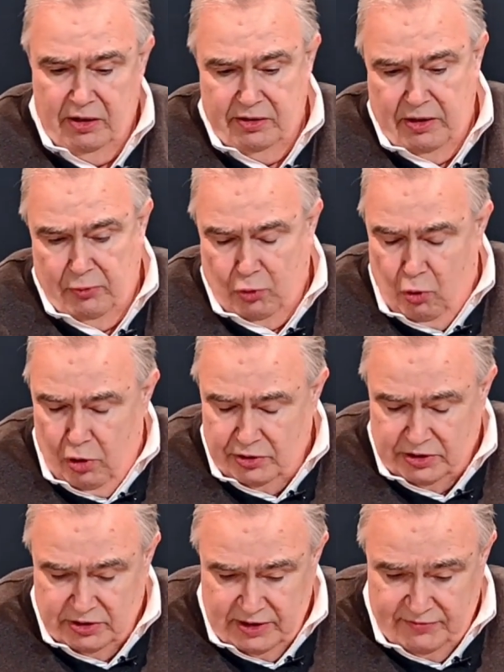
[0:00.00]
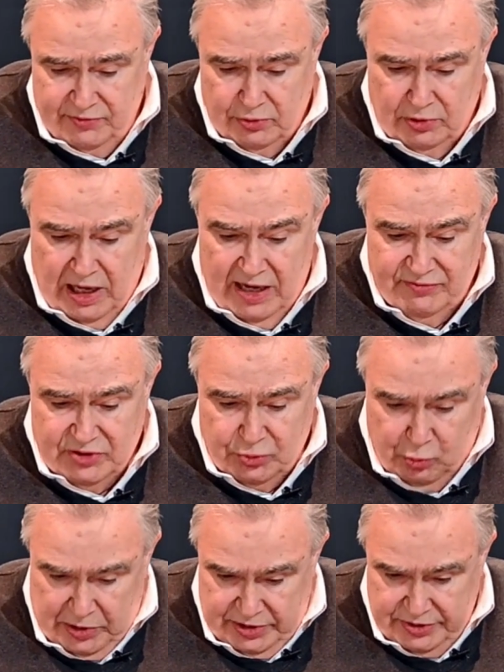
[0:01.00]
They were called to live their lives
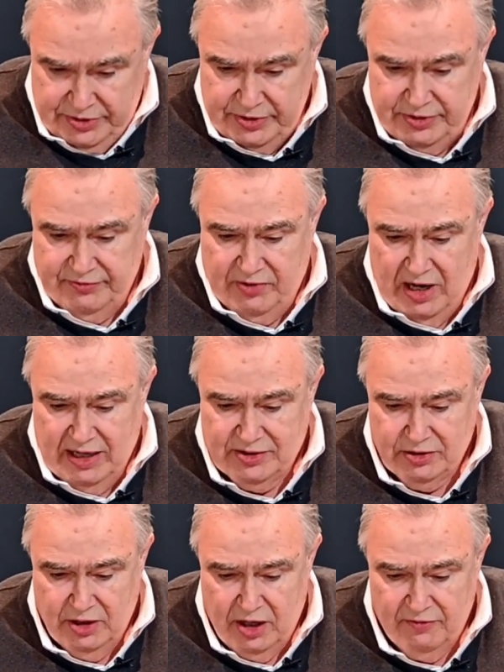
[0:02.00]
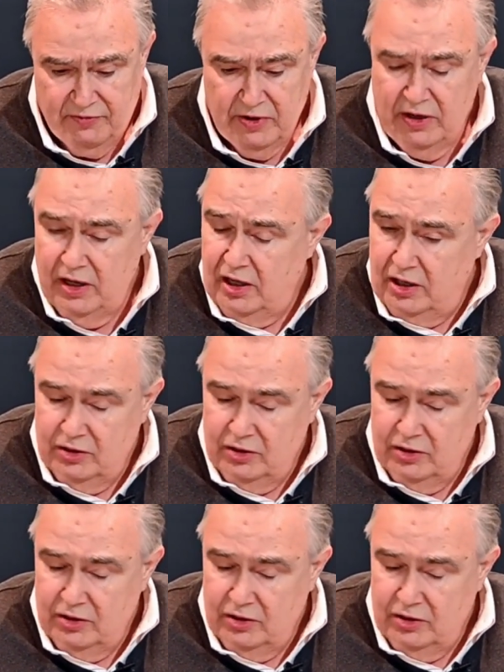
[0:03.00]
as witnesses of God's love.